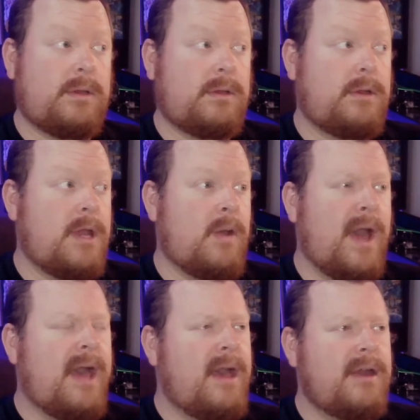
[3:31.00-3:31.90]
No,
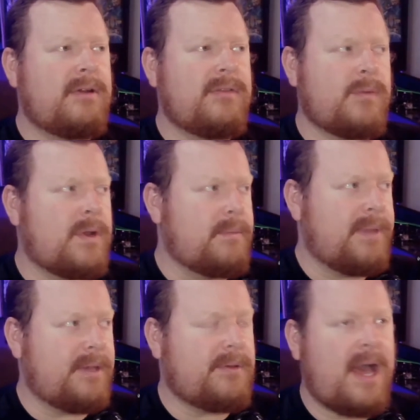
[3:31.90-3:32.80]
I don't even want to
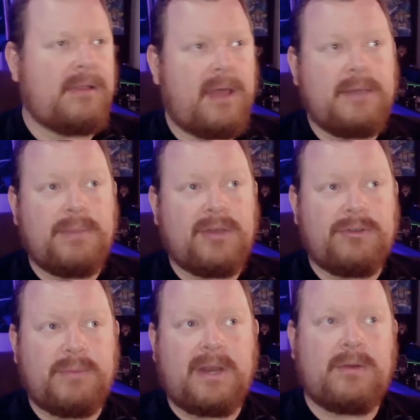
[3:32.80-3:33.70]
pickle. I like
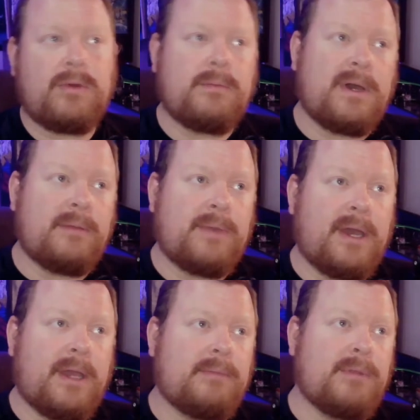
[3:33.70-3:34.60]
pickles, but I don't want them on
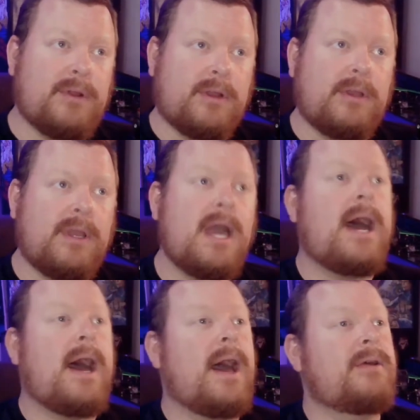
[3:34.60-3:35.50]
my burger.
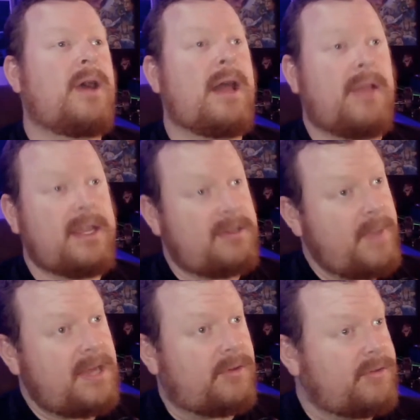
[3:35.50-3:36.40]
I like
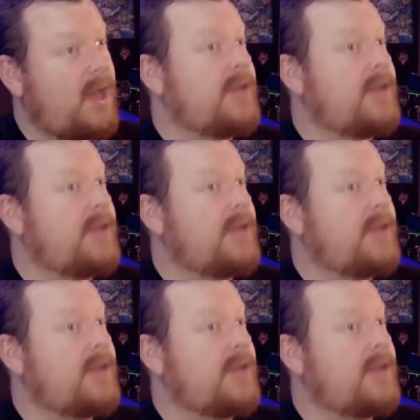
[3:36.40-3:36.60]
tomatoes.